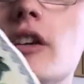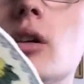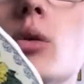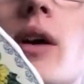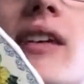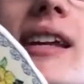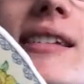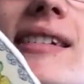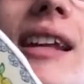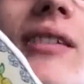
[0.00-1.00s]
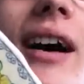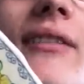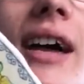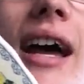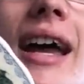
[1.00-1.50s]
I don't know whether you can see
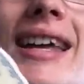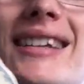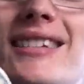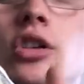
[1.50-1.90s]
that there. It's